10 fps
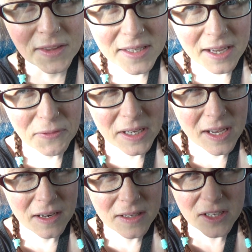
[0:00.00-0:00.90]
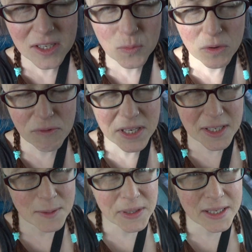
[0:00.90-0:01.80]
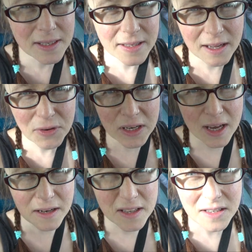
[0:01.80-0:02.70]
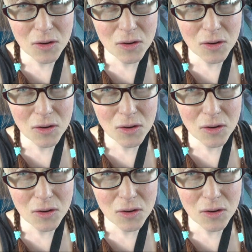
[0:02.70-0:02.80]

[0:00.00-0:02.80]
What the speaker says: And these advent calendars were Reese's Pieces advent calendars.